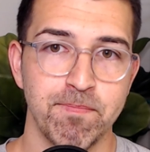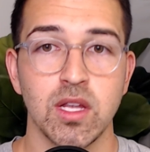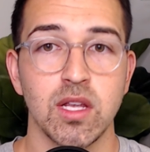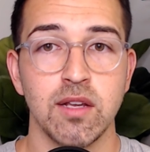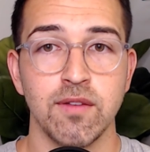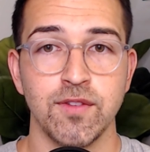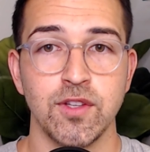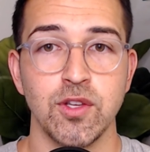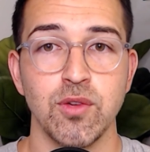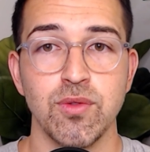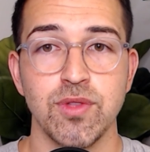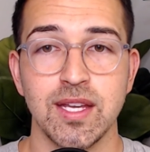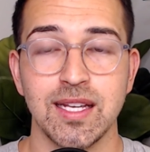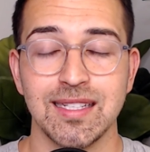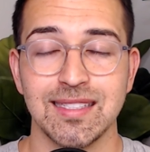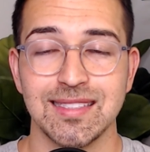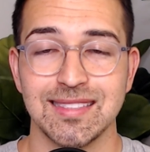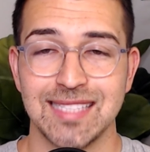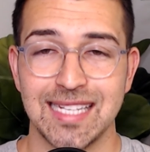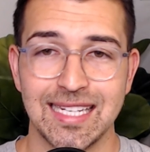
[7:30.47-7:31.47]
If you
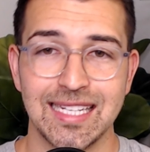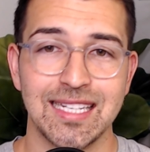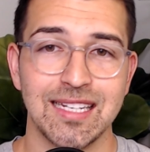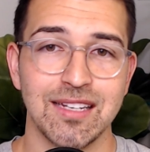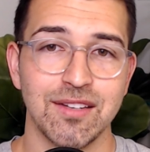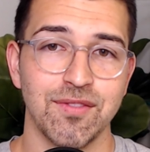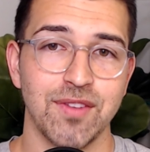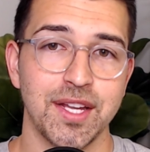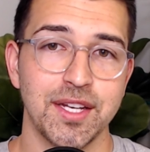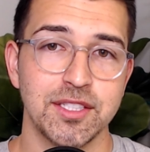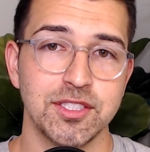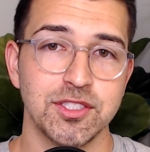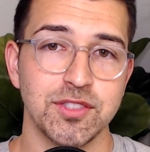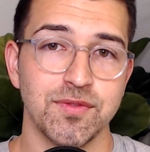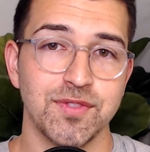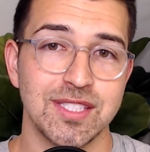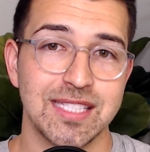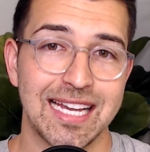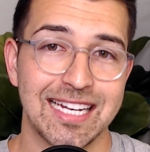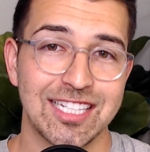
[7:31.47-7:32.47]
think taking advantage of
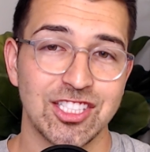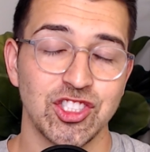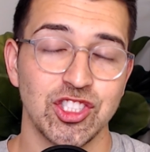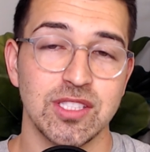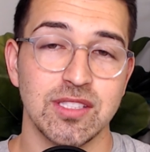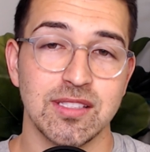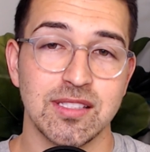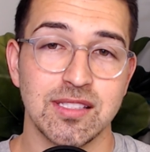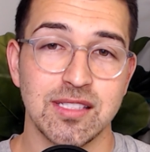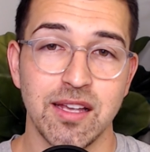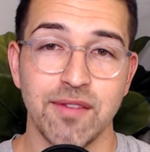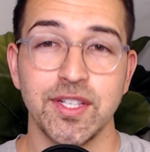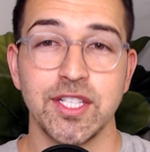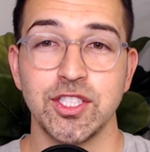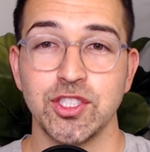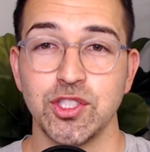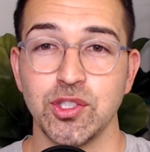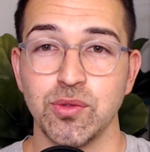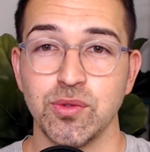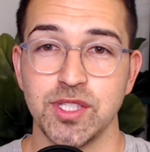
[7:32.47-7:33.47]
Section
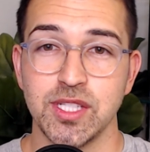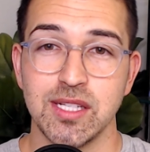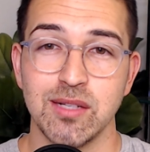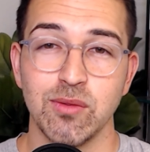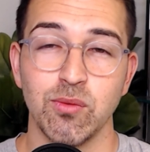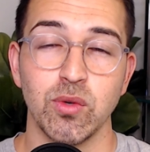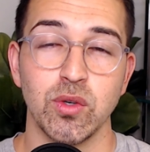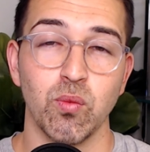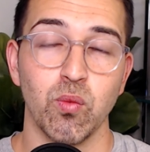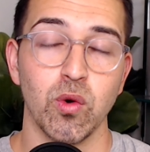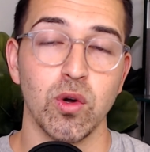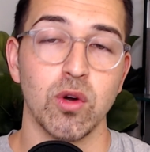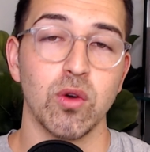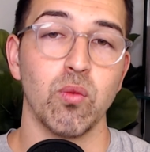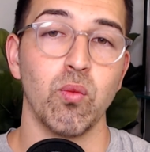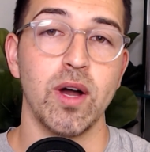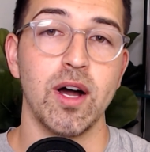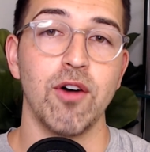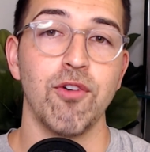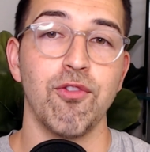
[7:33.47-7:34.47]
72T would work
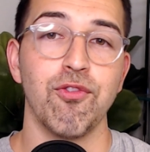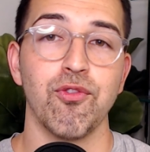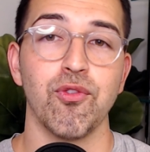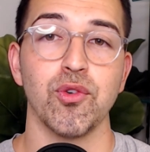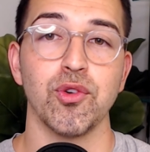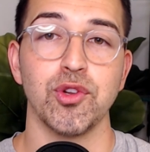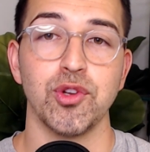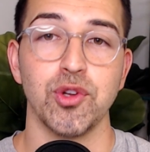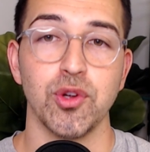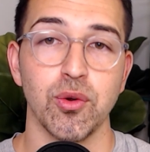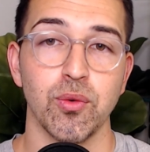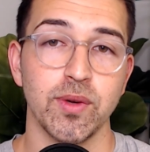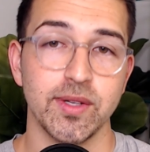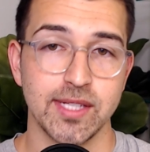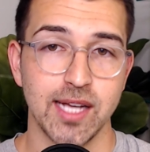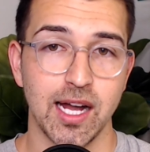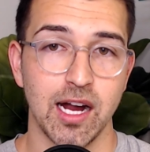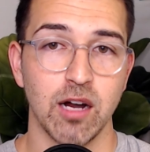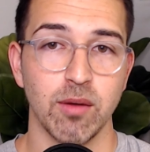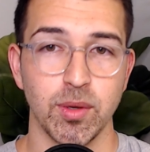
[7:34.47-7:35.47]
well for your
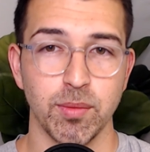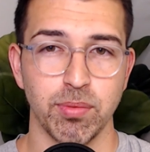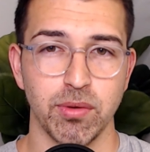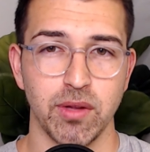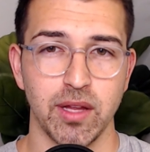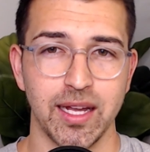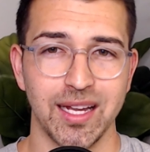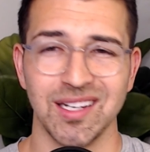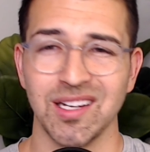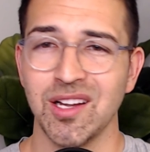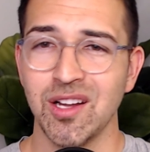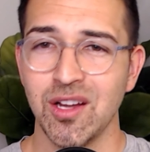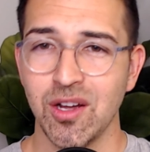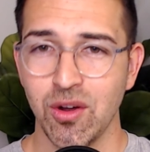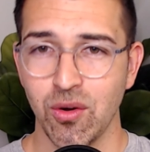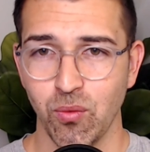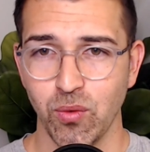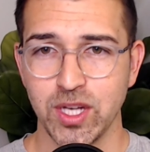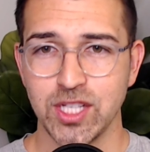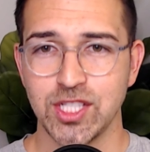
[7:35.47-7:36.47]
retirement plan,
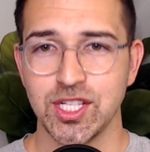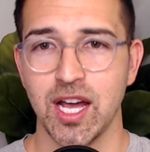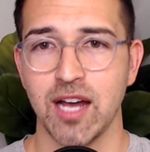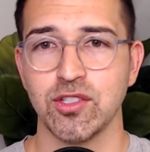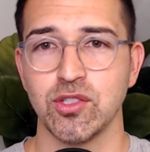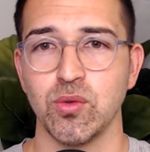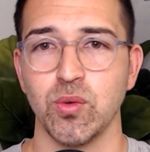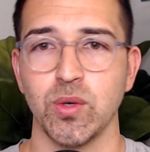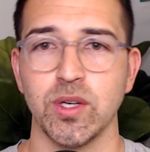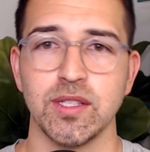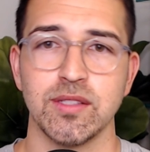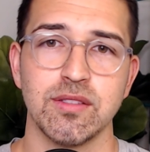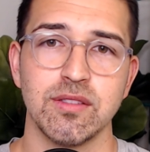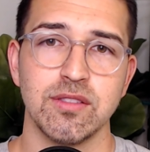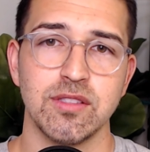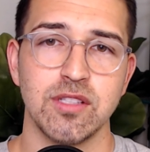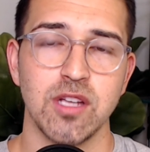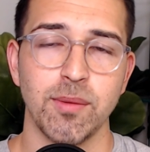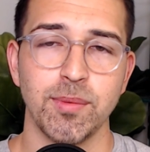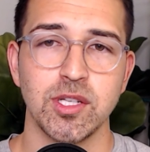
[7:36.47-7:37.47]
reach out to us,
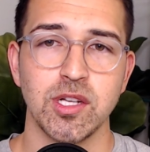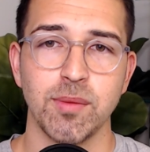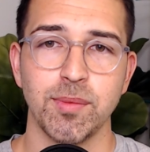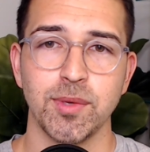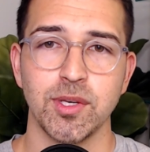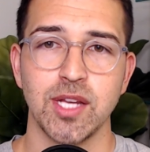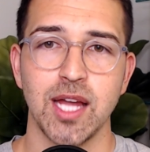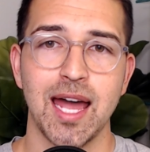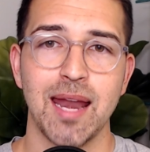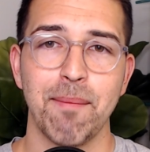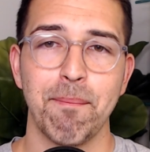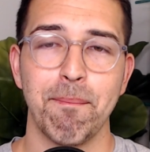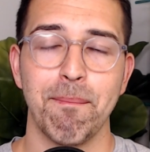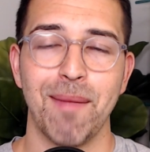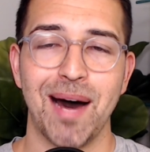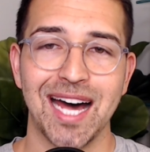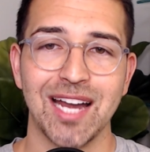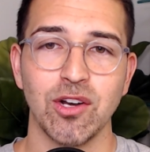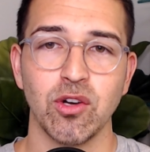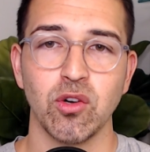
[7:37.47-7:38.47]

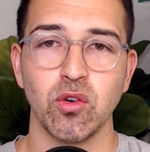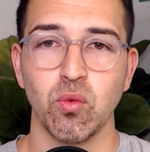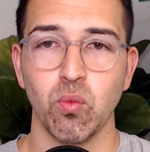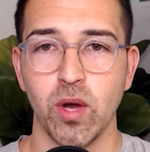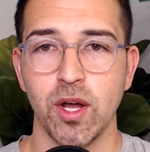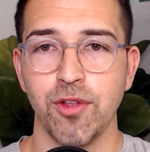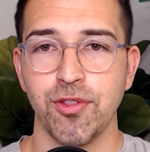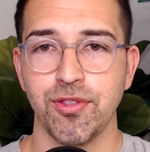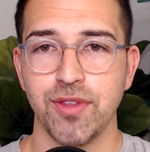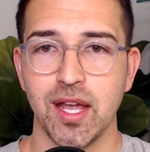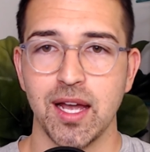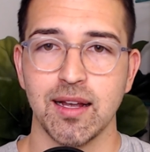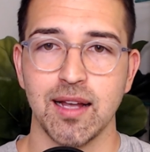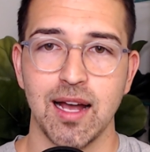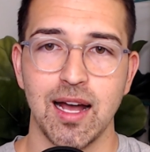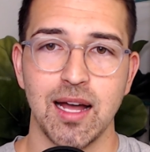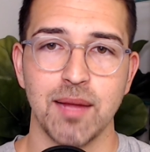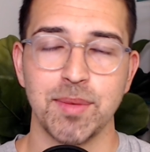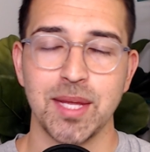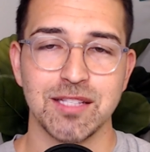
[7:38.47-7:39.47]

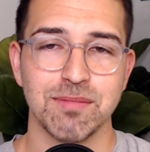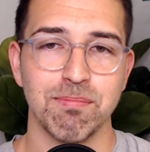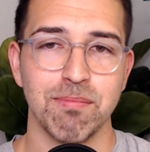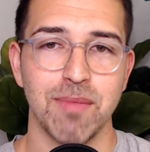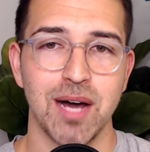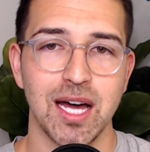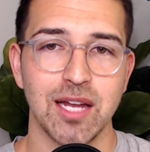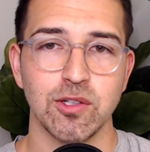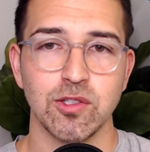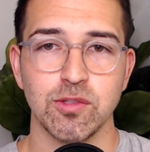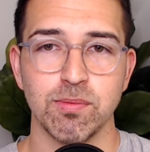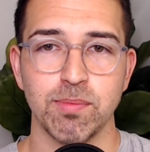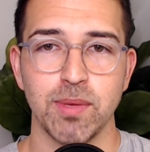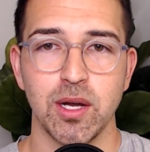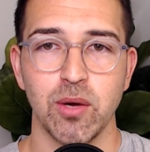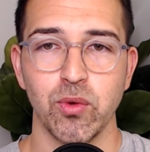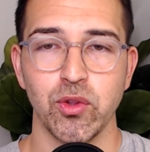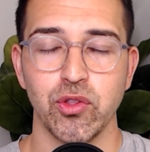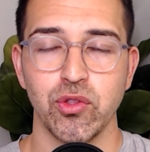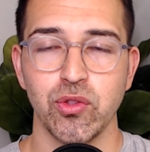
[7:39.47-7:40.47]
www.modernwealth.com. That's modern spelt
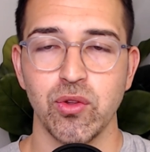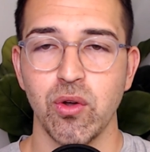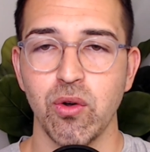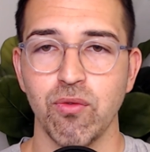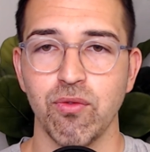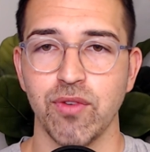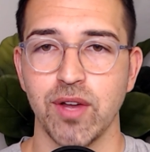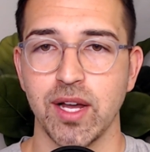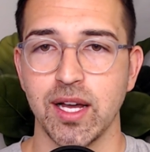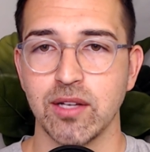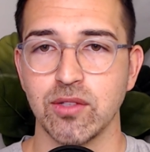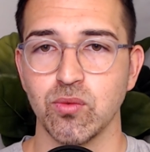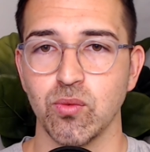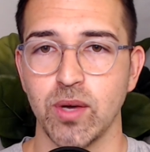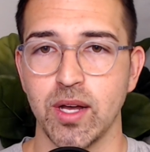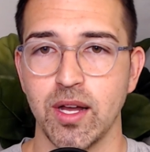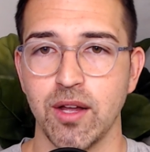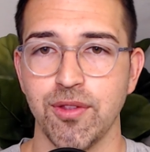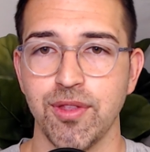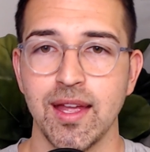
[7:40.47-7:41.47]
with no vowels,
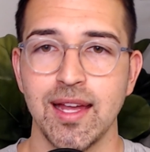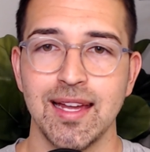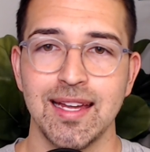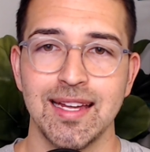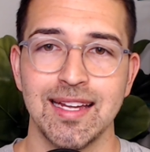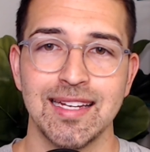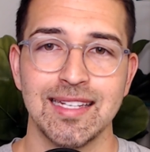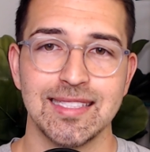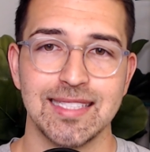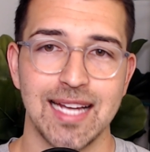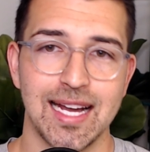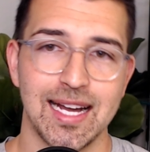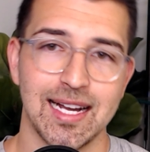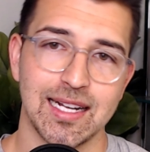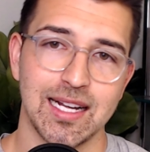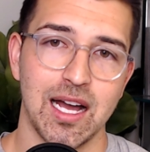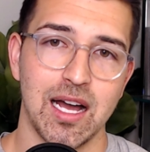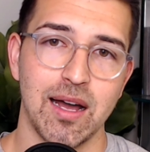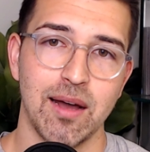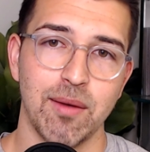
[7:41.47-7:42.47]

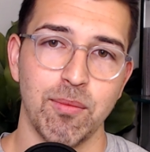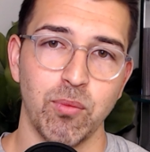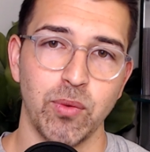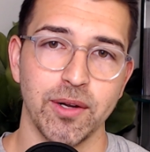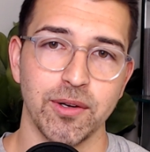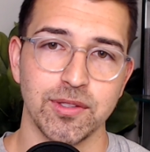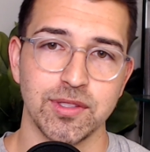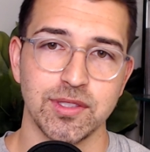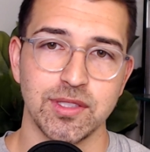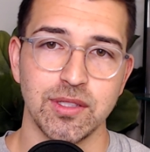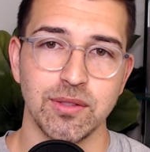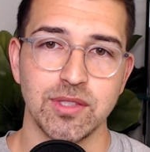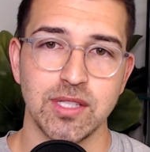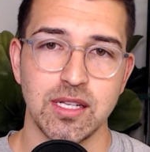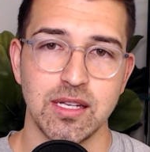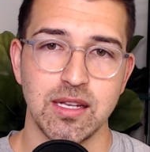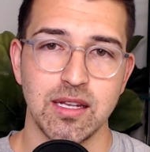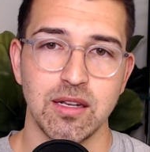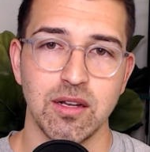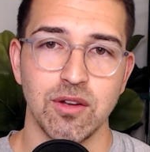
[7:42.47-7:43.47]
wealth.com. We are still
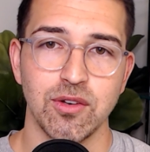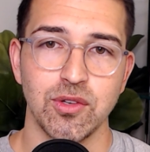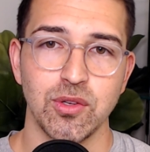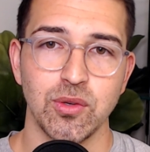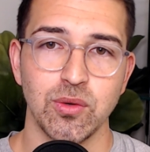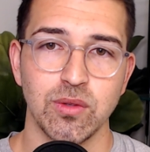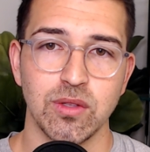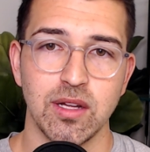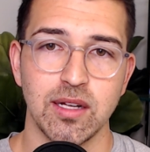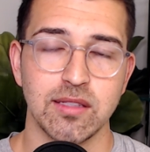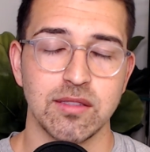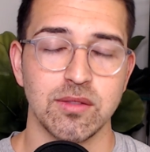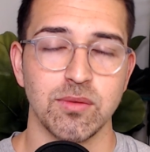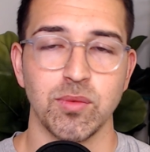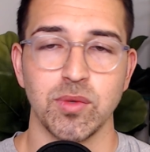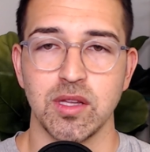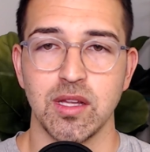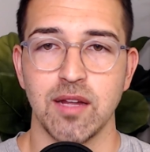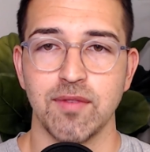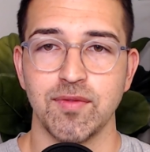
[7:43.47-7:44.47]
taking on new clients and would
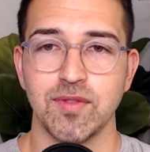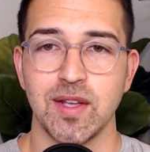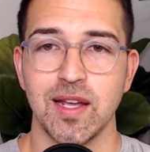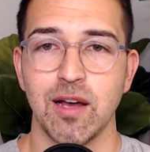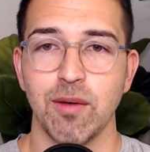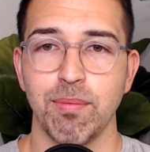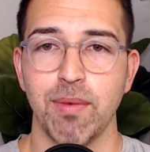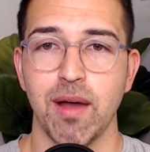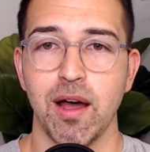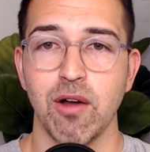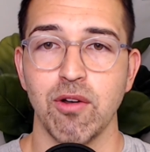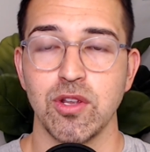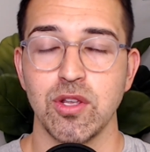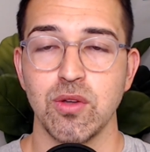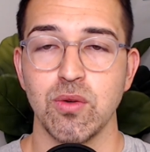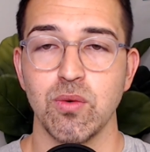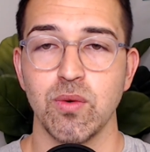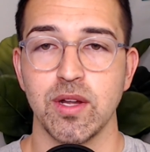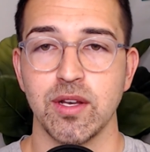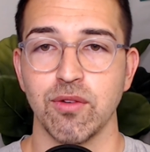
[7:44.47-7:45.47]
love to help out
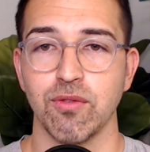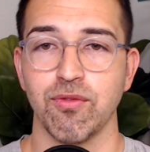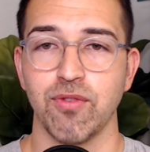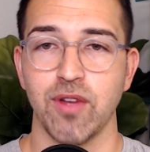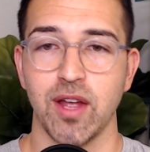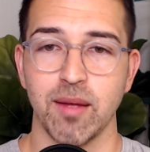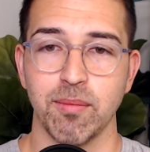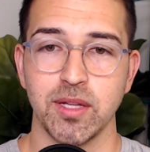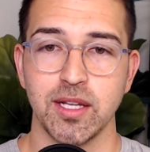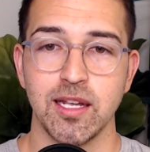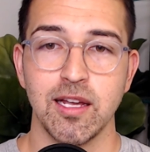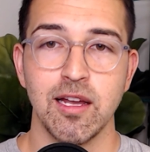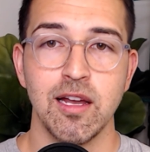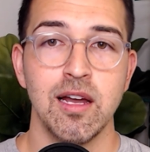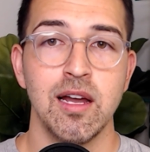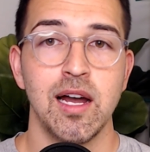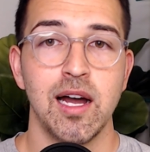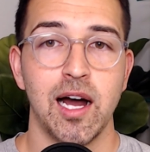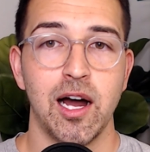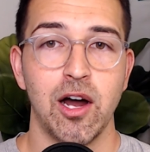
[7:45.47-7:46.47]
you and your family.
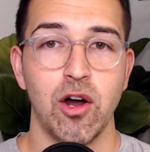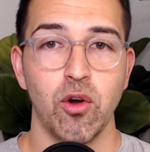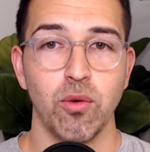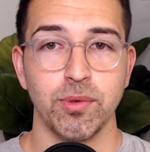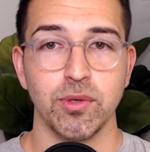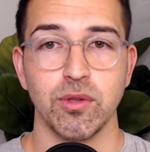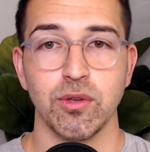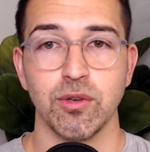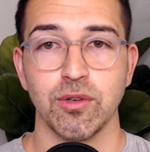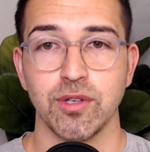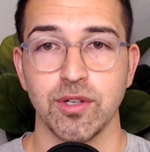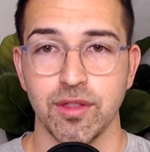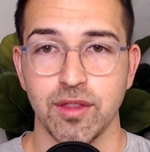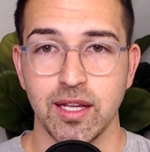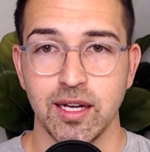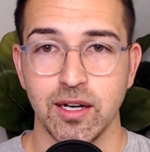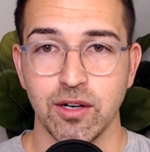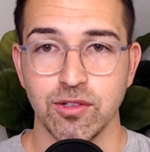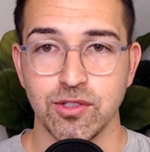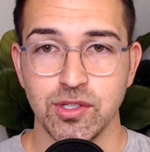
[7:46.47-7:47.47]
I hope you learned a thing
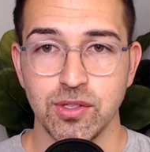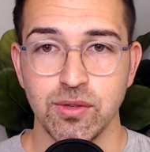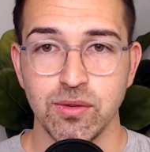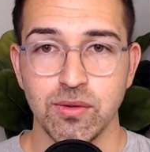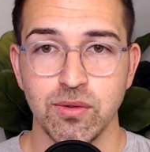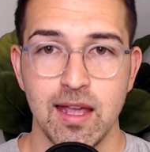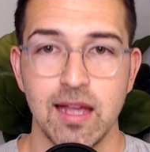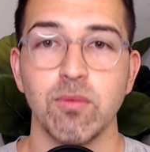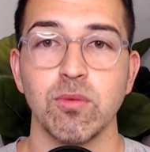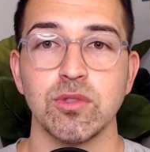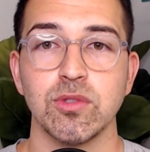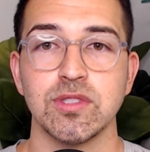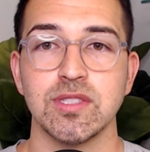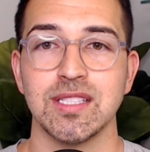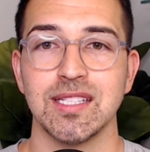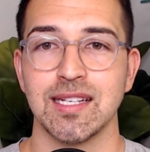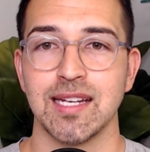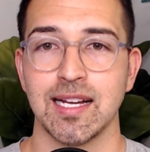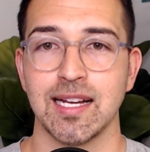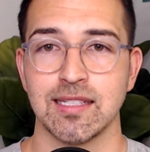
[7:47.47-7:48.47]
or two, and we'll see you
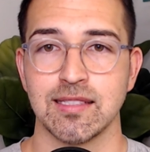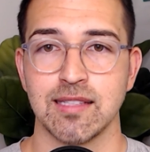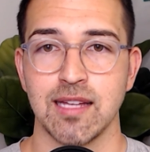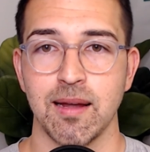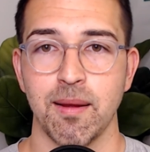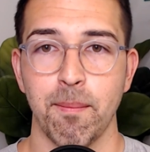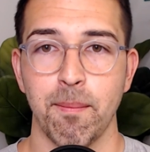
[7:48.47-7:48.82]
next time.